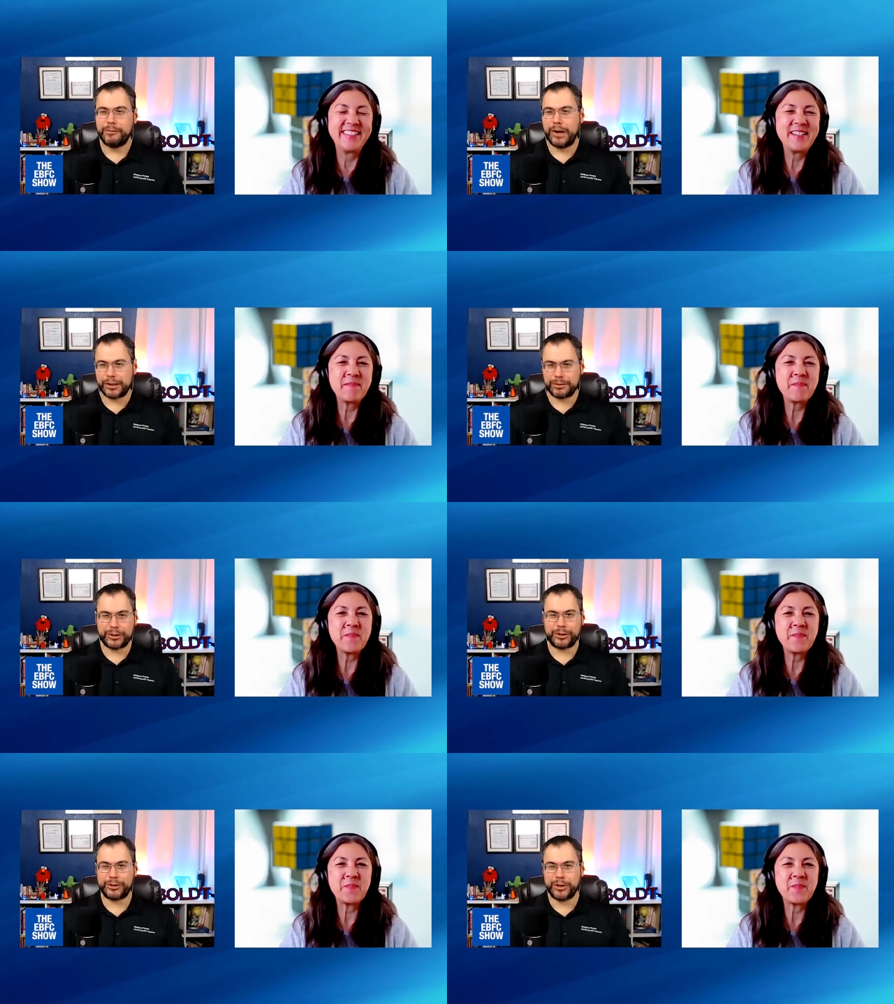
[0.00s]
Speaker 1: Welcome to
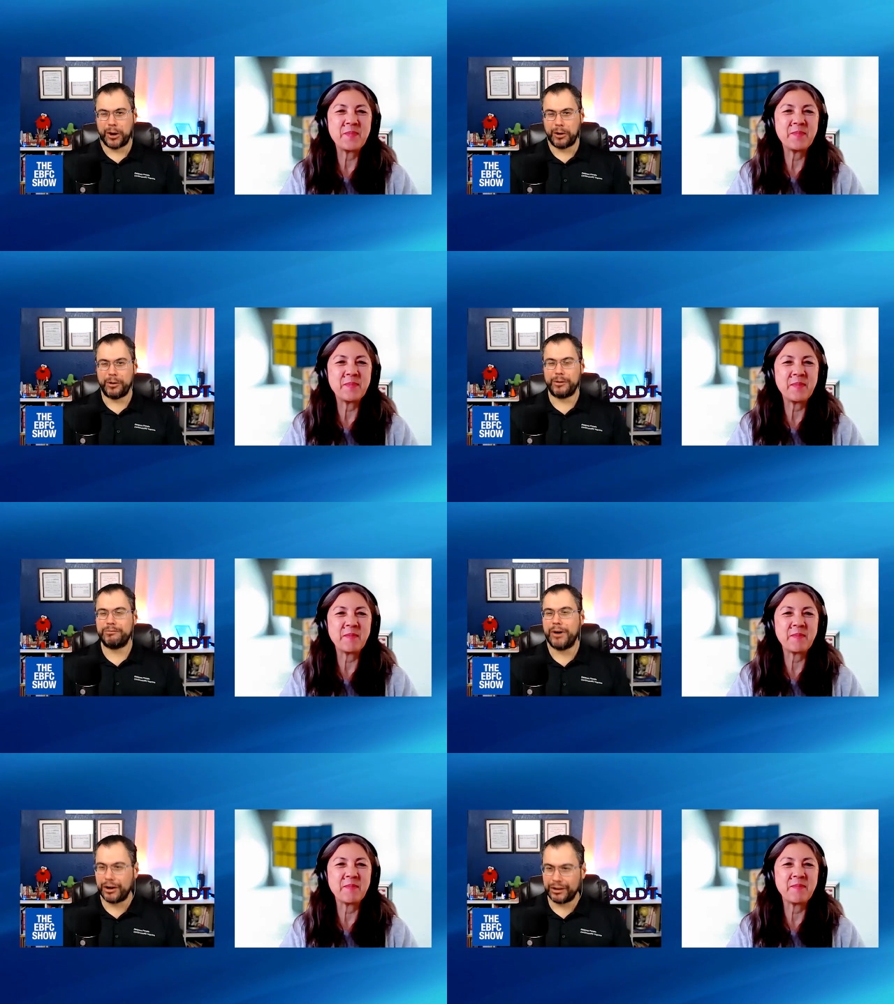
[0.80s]
the show,
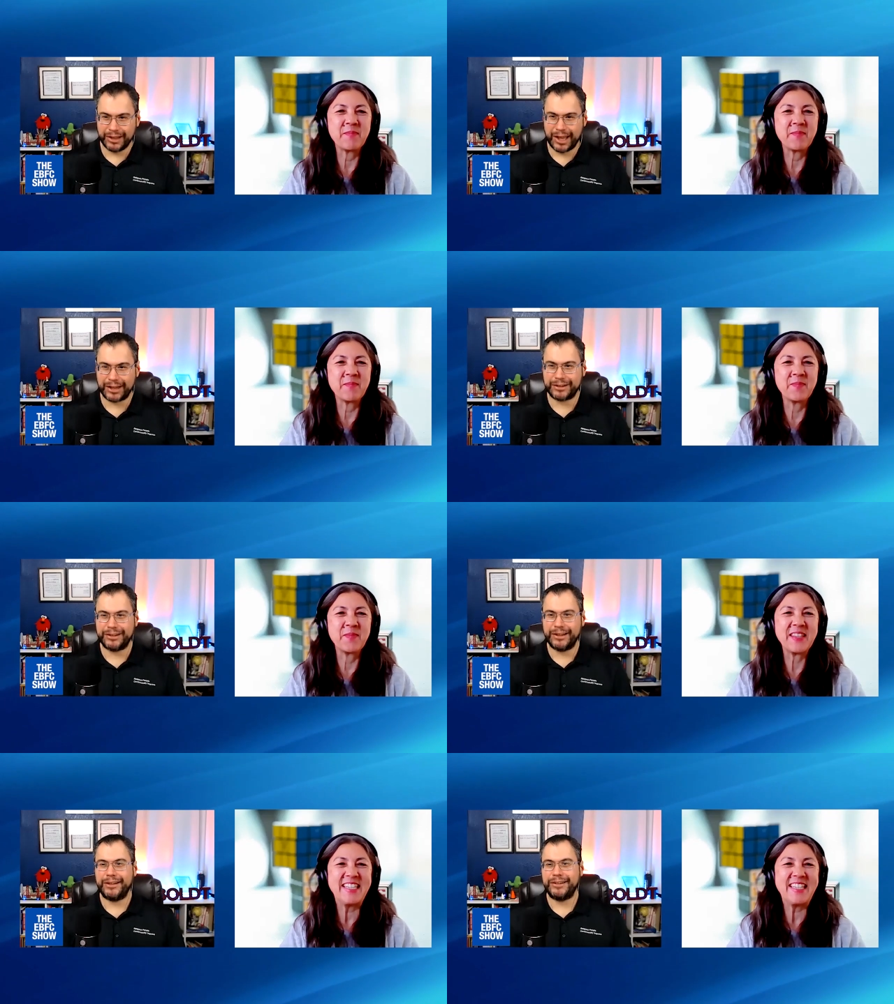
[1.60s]
Paulette
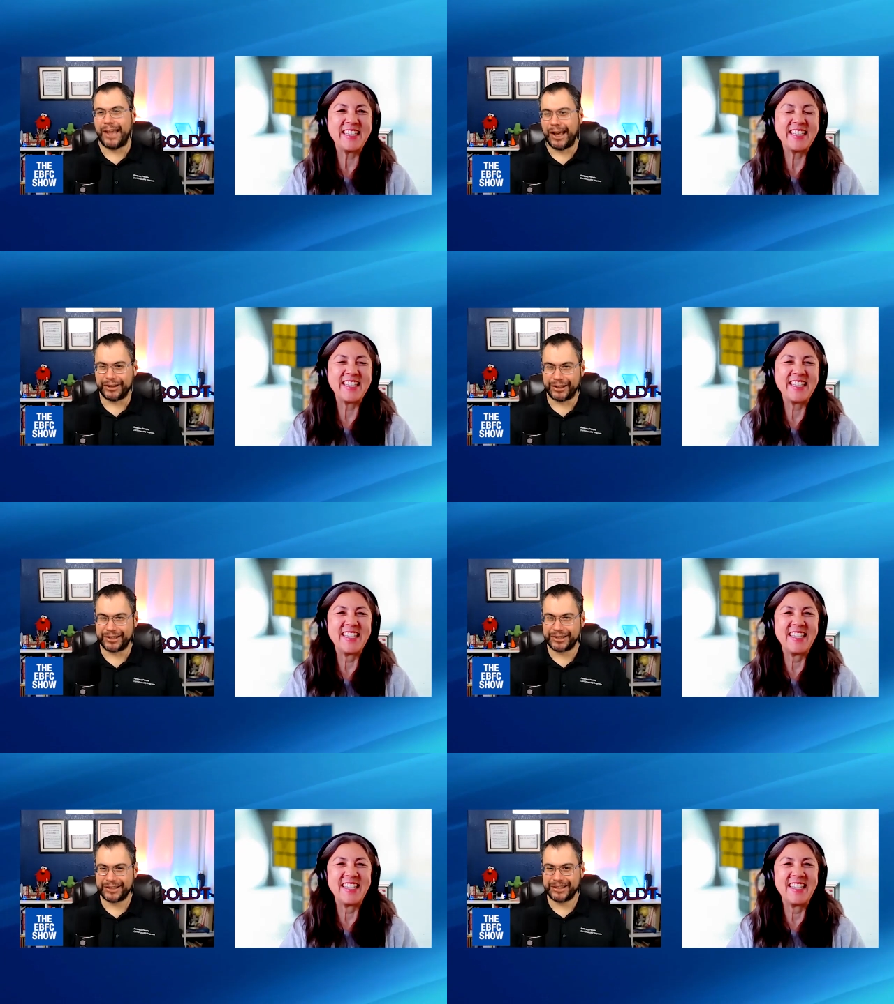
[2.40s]

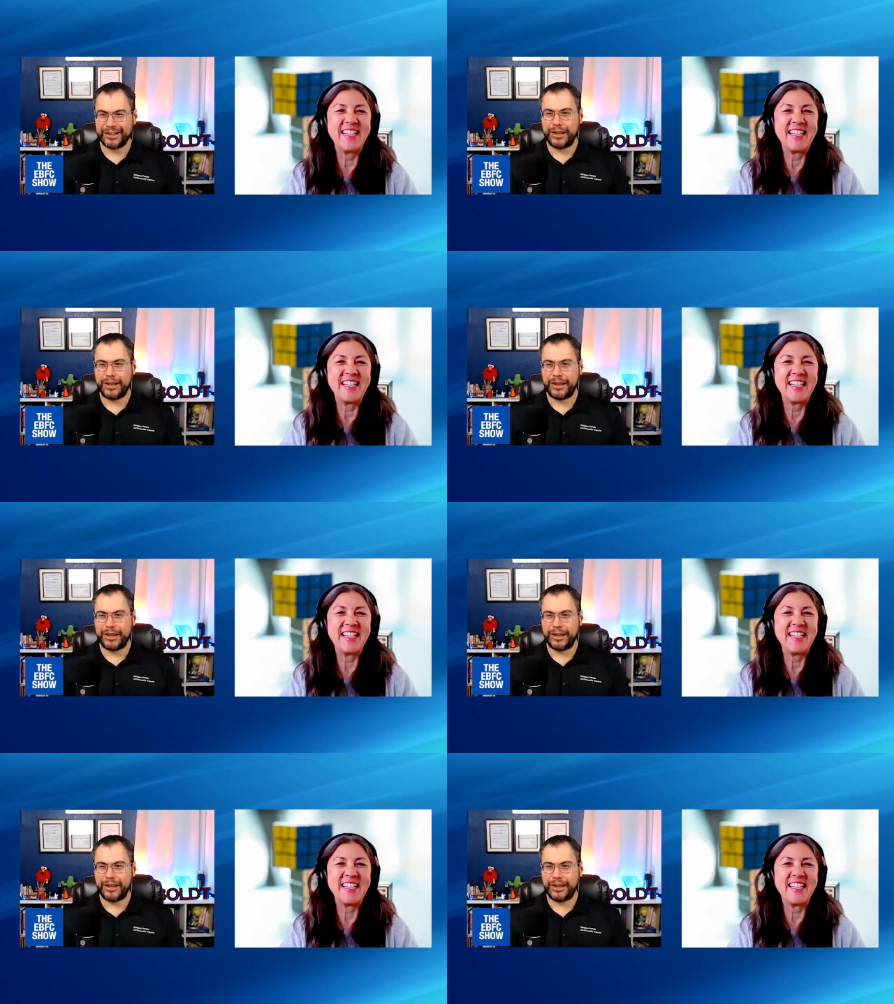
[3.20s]
Dallas.